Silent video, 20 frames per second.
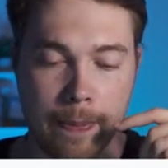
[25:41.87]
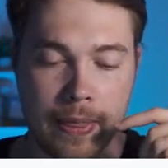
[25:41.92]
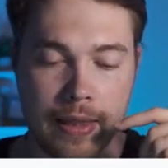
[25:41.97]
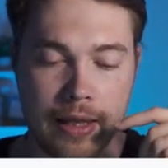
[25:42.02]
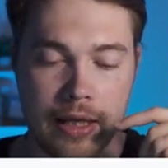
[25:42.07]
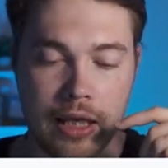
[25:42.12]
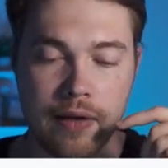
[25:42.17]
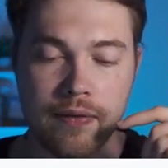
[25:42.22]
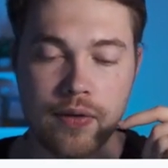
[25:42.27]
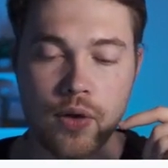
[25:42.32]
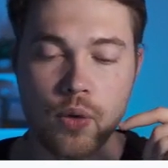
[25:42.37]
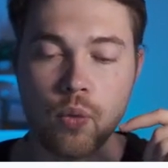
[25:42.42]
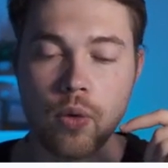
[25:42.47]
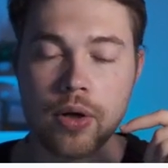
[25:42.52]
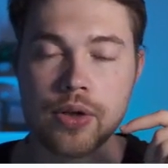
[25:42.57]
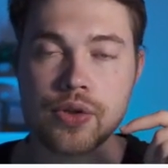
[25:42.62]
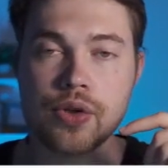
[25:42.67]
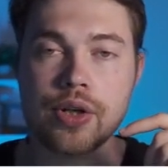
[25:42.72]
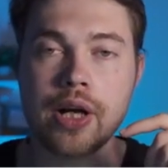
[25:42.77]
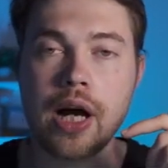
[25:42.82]
if you
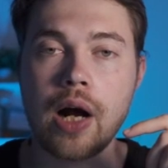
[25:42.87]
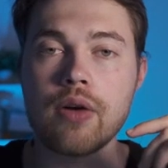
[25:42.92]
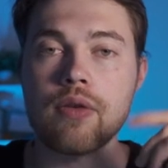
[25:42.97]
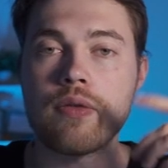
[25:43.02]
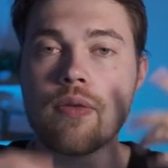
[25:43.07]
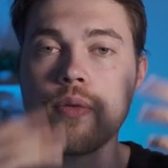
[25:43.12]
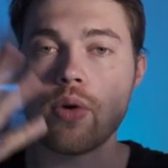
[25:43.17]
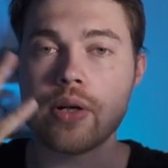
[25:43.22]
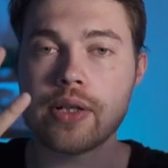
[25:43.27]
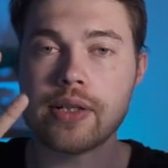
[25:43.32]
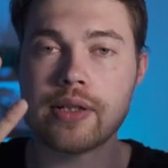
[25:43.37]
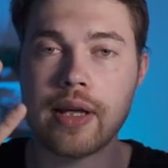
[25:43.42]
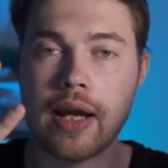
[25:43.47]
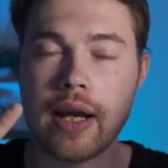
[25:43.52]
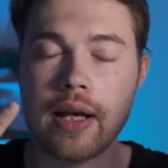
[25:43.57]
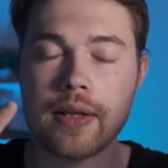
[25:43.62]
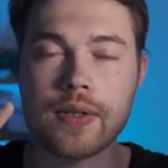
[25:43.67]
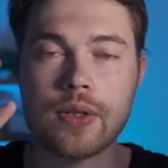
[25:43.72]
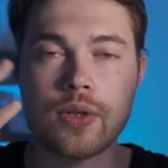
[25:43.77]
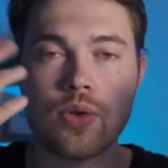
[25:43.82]
want to count 4
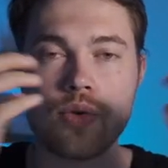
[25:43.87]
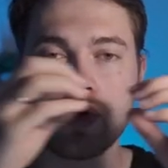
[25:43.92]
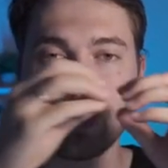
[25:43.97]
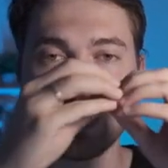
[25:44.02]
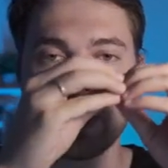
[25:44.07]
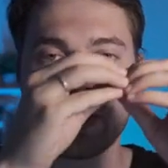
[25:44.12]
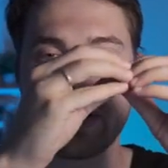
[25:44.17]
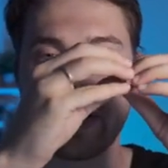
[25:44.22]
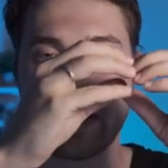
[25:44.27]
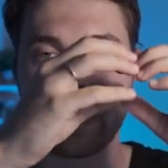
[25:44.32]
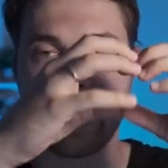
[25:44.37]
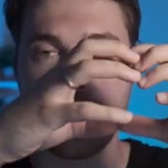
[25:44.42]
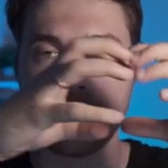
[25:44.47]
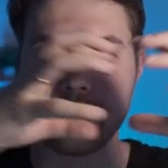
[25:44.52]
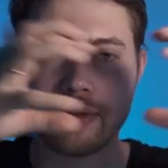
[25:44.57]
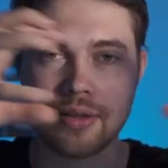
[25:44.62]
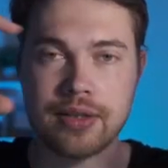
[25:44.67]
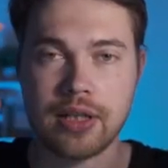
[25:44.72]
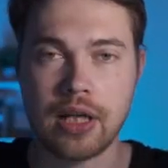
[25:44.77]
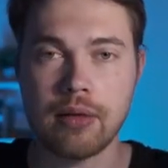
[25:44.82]
states, you just like have
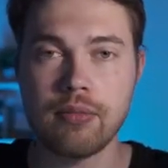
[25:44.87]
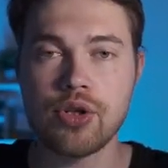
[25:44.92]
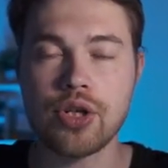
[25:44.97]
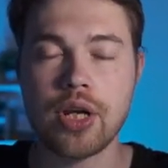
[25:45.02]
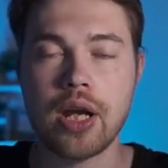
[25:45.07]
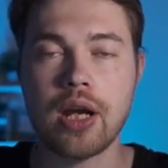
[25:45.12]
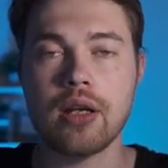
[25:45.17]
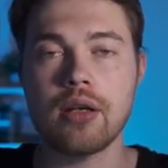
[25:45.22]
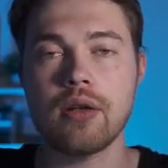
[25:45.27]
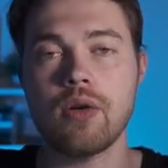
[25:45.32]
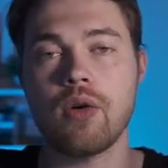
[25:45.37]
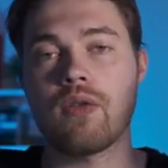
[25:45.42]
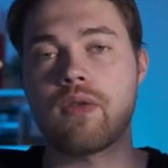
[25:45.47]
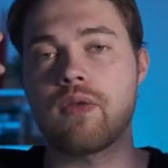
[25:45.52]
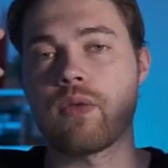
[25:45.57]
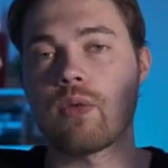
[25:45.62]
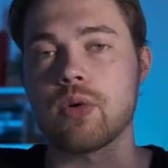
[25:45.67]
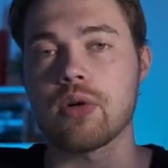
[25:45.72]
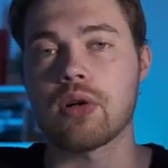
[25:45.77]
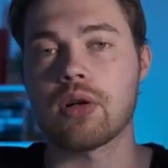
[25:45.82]
the same chain of
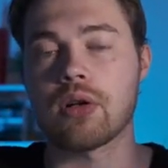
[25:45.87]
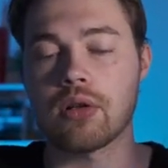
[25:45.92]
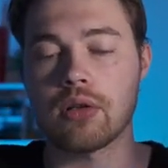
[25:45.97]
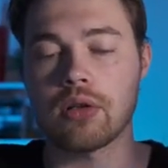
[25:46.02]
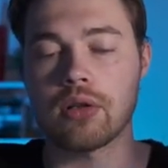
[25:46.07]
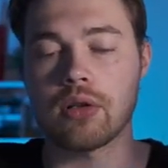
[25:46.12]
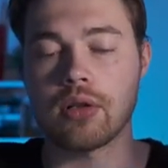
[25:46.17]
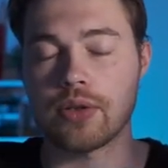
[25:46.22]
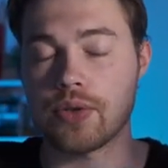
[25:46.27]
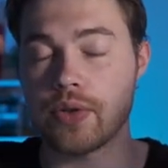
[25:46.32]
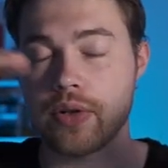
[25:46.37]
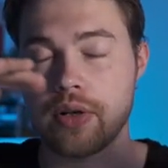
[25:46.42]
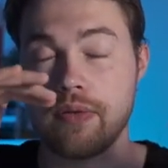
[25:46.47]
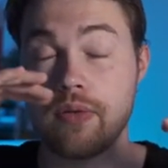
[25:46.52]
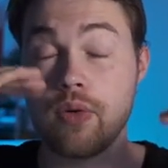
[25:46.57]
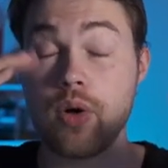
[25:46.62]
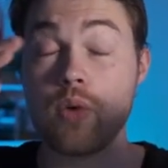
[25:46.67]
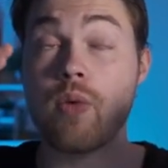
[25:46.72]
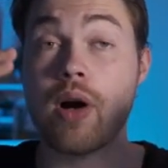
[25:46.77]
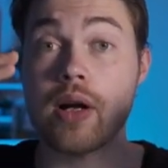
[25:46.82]
4
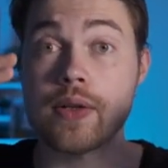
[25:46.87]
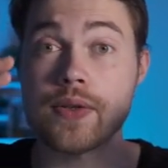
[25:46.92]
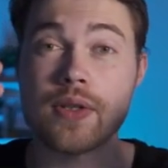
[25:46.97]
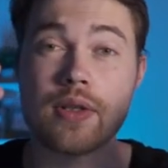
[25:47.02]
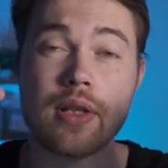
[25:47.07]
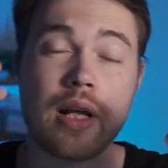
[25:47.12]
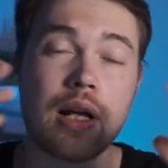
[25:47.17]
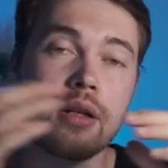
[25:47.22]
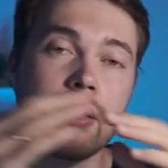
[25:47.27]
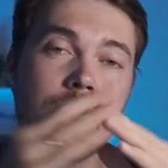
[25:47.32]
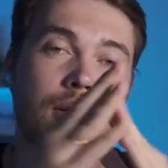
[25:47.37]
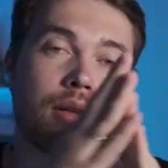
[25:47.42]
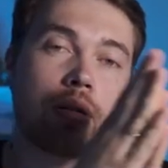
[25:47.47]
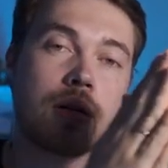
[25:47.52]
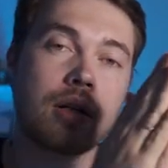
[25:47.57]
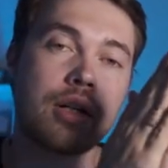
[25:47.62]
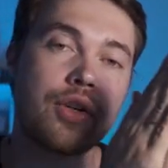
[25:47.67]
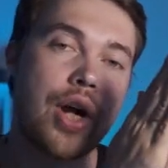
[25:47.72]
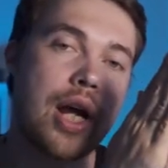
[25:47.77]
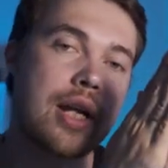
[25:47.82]
ones. Then
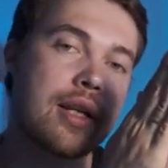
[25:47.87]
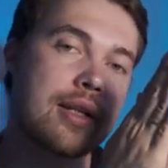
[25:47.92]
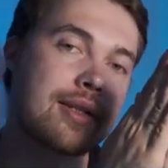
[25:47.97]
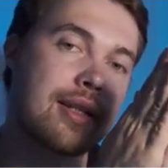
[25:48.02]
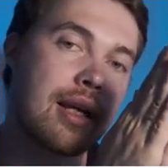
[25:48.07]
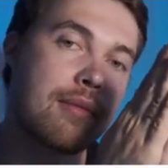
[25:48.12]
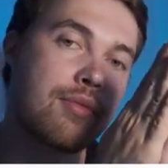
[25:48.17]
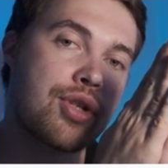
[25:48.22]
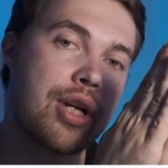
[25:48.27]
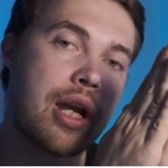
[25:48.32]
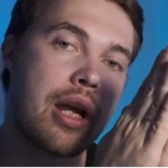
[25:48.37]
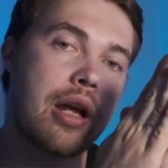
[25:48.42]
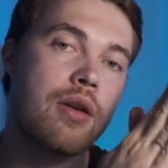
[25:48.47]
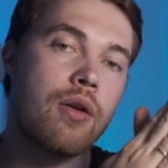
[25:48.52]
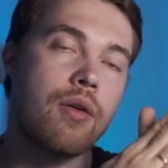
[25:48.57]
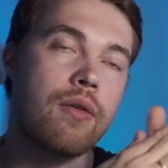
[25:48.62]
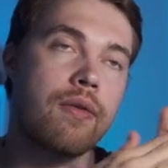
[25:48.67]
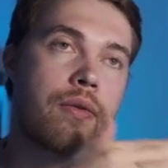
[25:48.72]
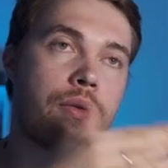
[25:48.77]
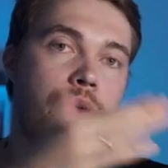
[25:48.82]
you create the same chain
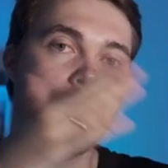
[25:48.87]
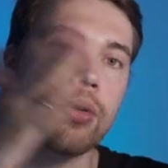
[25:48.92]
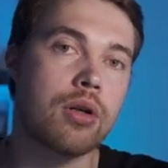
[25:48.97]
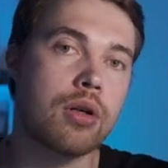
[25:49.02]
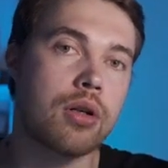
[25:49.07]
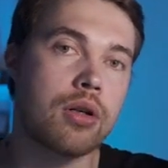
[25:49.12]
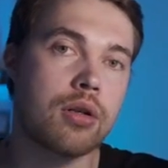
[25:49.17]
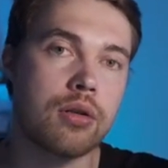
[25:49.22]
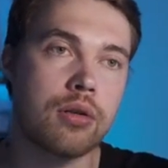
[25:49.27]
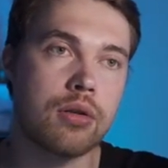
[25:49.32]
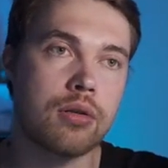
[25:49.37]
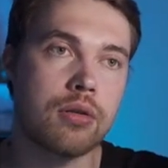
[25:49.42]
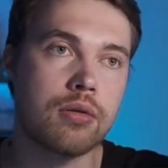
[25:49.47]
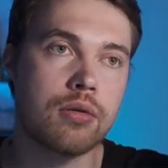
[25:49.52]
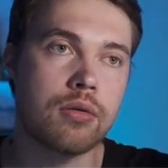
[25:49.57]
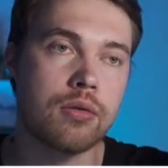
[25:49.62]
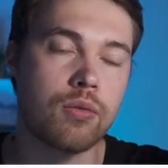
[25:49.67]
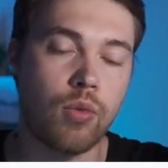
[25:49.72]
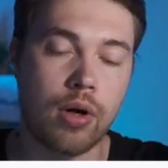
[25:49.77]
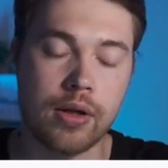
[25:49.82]
of 4
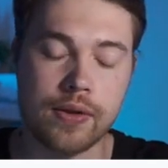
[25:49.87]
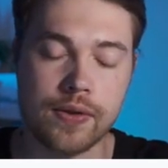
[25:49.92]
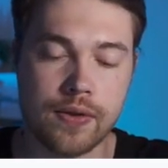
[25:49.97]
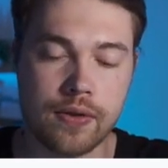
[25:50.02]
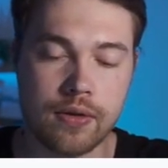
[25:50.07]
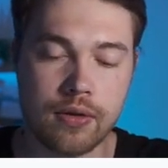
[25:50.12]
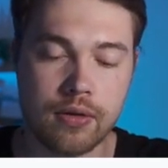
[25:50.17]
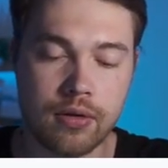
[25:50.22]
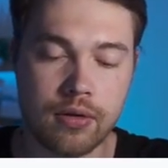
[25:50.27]
ones,